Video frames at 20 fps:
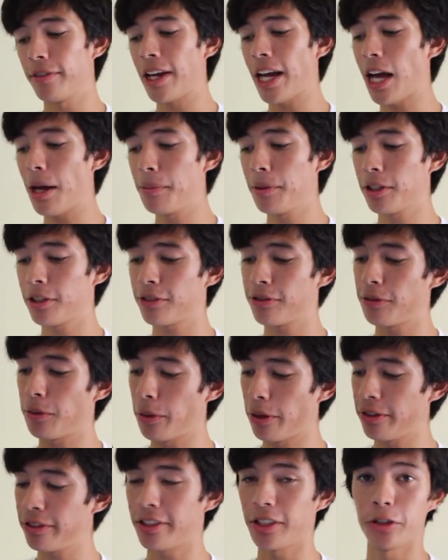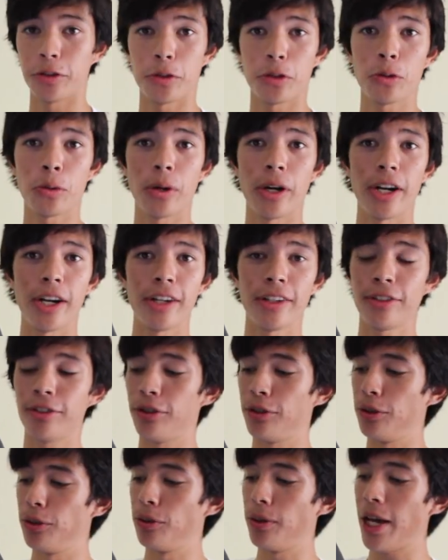of how much force is required
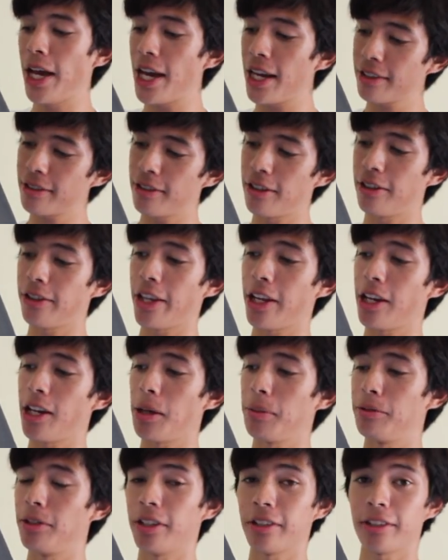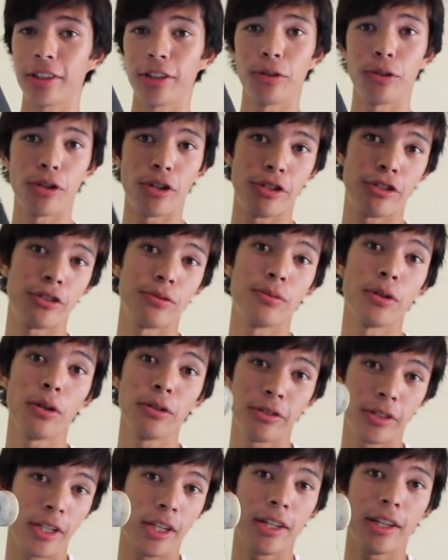to act on that object in order to
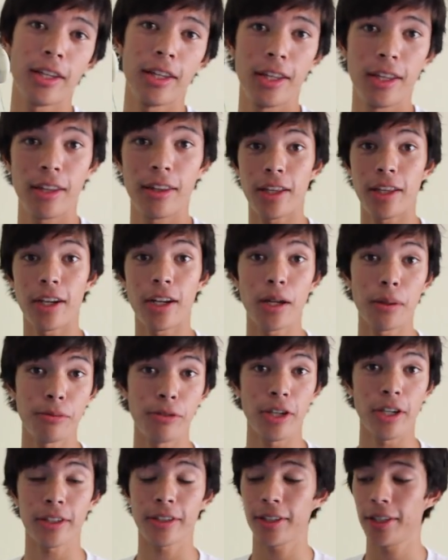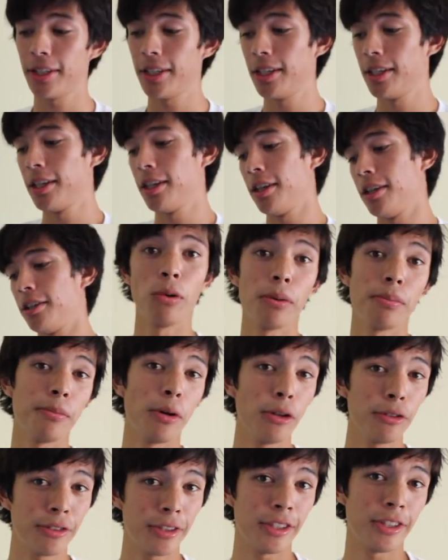rotate that object. What
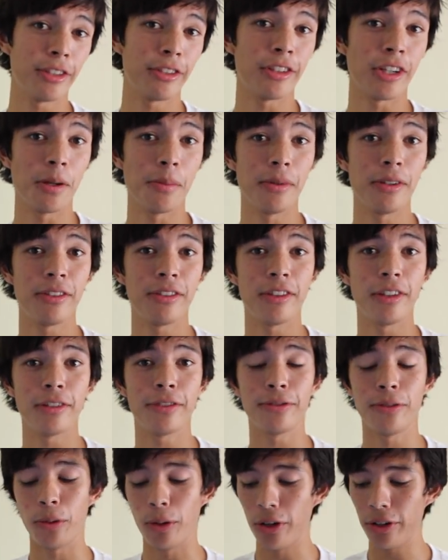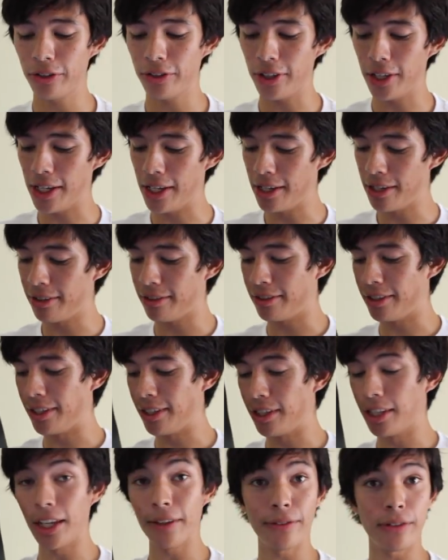mostly determines this force is
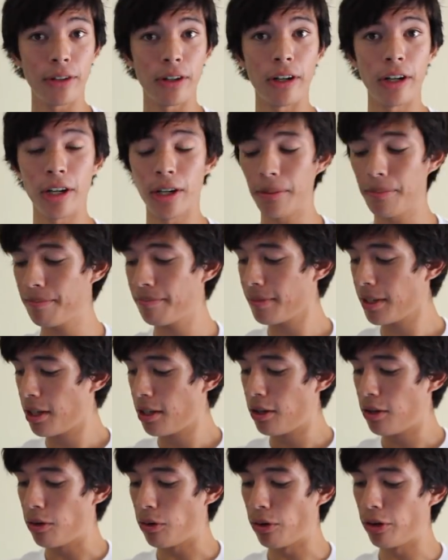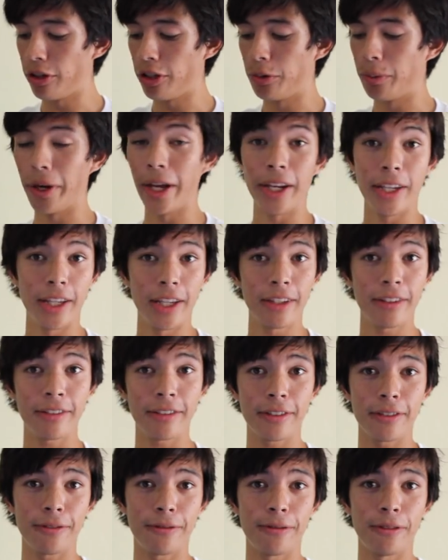the lever arm or the
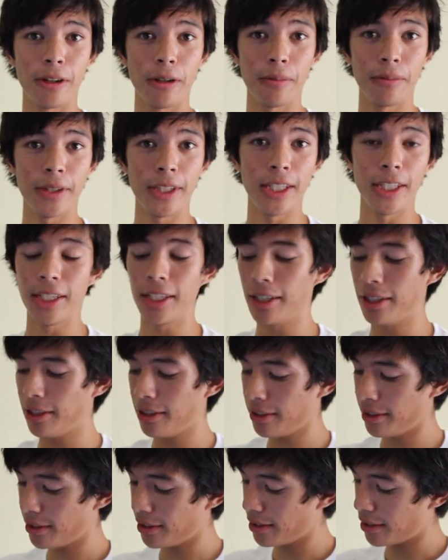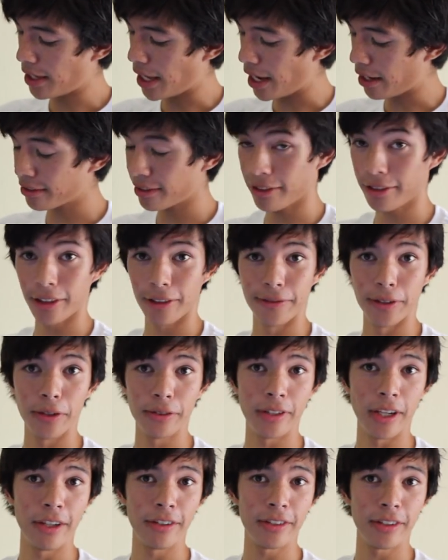radius from the axis of
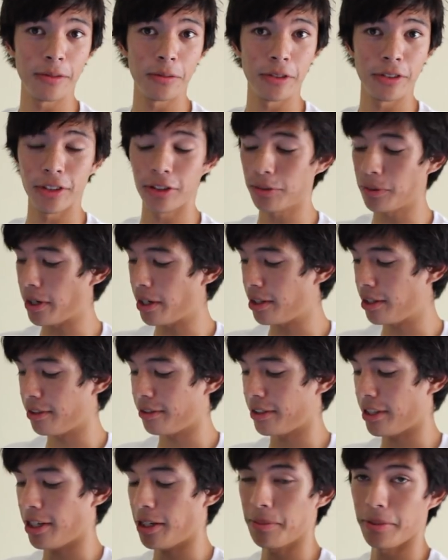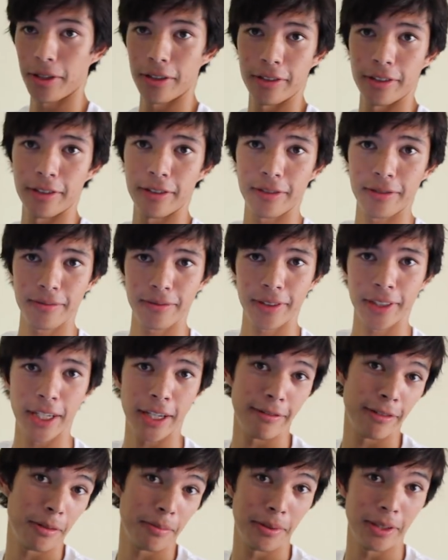rotation, which is right in the center because it's
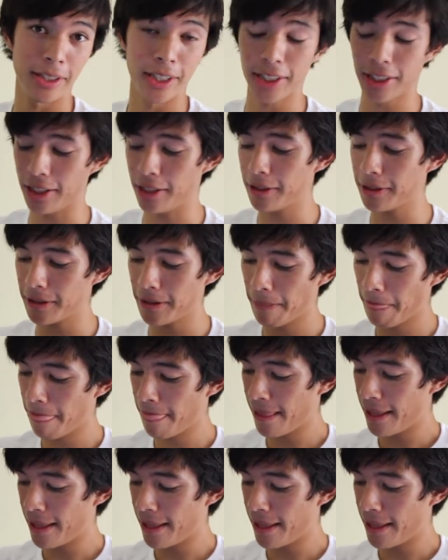kick flipping like this,